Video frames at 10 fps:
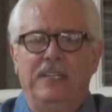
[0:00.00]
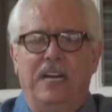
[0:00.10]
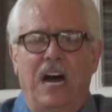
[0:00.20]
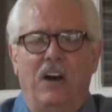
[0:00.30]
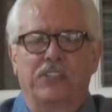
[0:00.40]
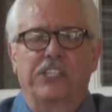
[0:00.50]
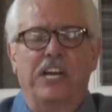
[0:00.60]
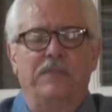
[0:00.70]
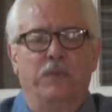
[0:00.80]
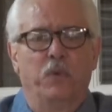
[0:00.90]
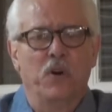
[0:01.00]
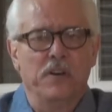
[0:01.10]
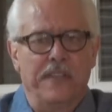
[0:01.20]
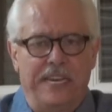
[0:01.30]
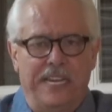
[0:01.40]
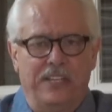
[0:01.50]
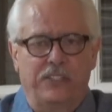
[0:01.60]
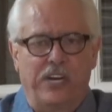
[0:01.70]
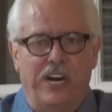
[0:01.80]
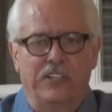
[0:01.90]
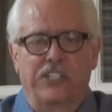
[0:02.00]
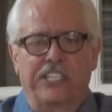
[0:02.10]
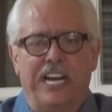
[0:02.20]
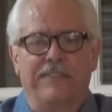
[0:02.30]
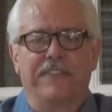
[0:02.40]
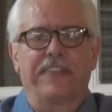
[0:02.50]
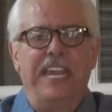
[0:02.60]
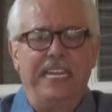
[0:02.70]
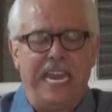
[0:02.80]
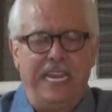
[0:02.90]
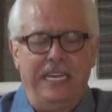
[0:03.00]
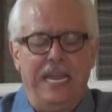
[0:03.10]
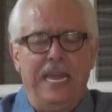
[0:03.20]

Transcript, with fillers: our self worthiness, our self thinking,